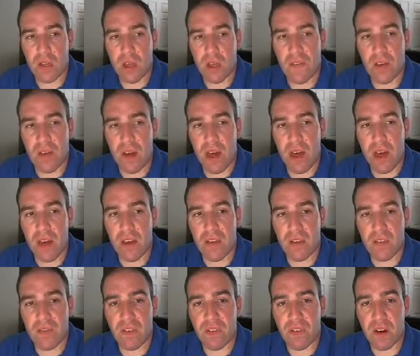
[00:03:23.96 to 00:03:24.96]
If any
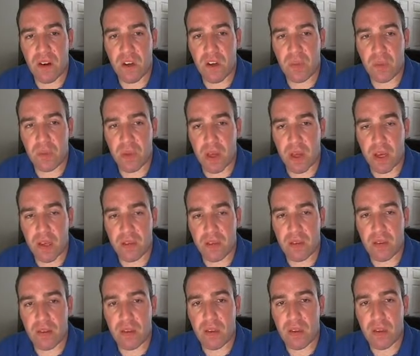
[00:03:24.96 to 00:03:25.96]
phone call is
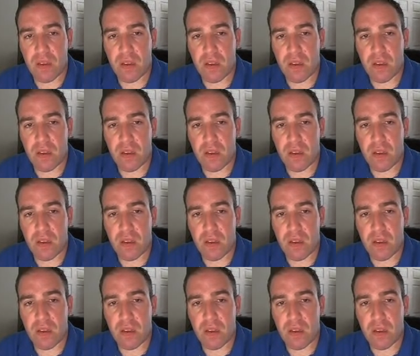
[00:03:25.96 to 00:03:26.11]
placed,